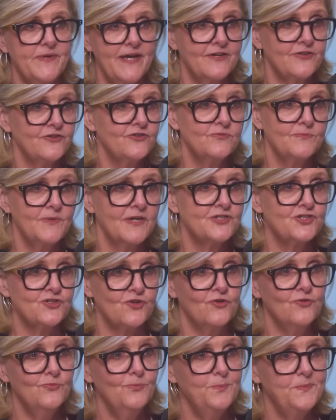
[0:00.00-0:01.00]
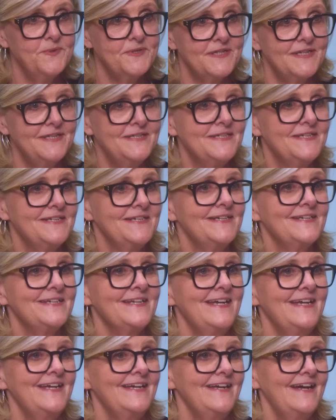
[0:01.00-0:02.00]
me how to do my job. He didn't
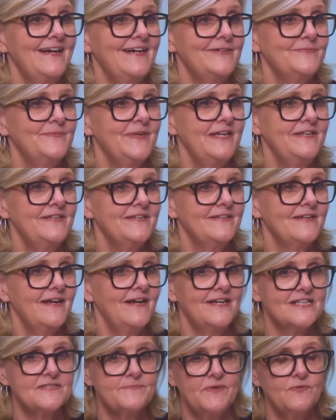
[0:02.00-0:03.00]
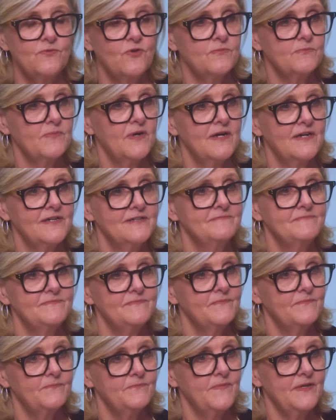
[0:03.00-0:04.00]
ask me what my
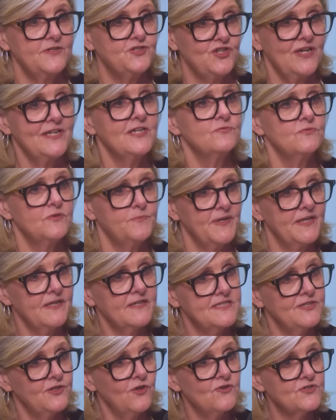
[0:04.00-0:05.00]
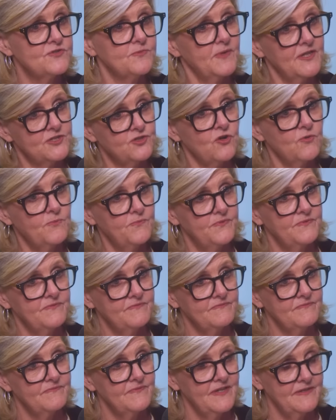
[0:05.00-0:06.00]
agenda would be, because he knows that my job
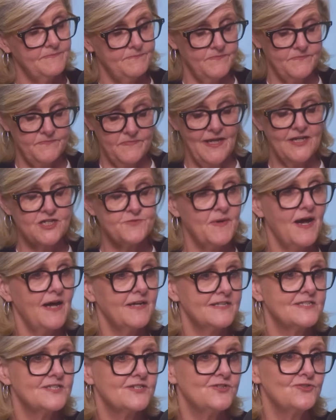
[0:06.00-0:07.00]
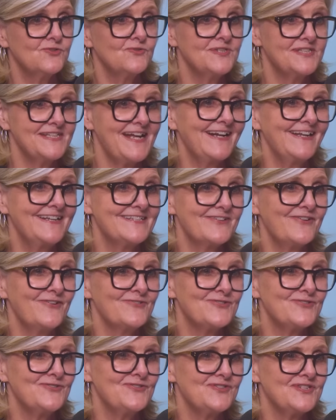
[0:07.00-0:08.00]
in large part is to do exactly as the
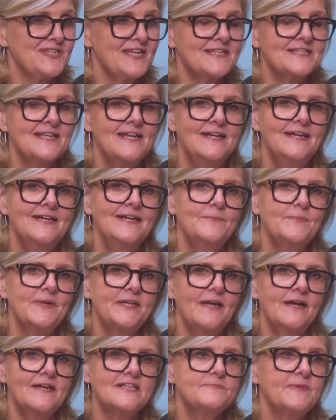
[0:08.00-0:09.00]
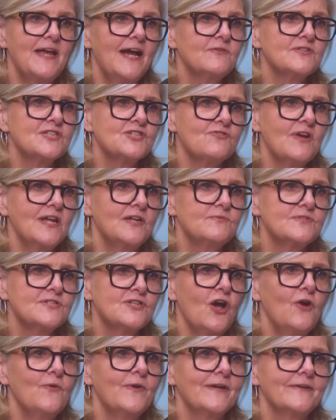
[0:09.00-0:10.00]
Constitution says. But he asked me how Australia was
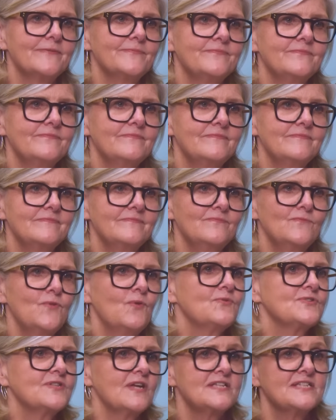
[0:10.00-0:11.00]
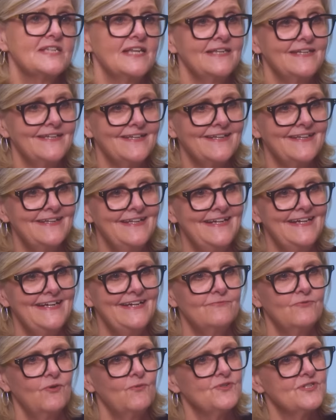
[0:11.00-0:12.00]
going. What was I seeing?
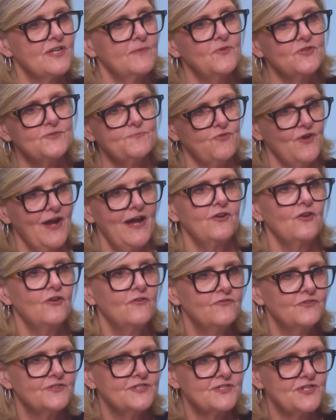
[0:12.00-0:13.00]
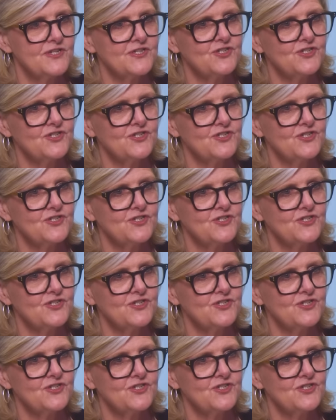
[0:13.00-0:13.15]
What was I most proud of as an